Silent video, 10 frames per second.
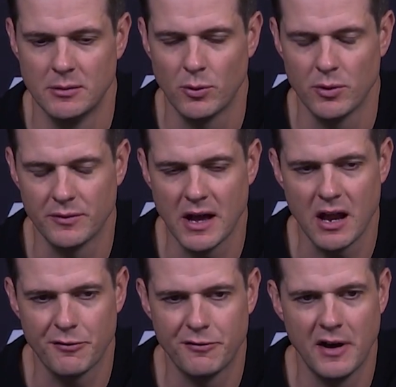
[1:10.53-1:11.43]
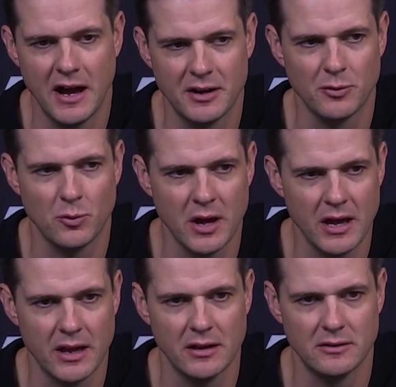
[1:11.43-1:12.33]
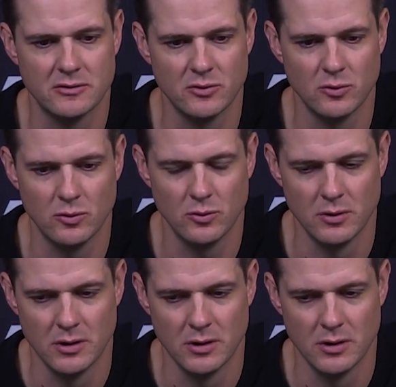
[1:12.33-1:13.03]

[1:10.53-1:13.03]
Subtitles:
but we've got to find a way to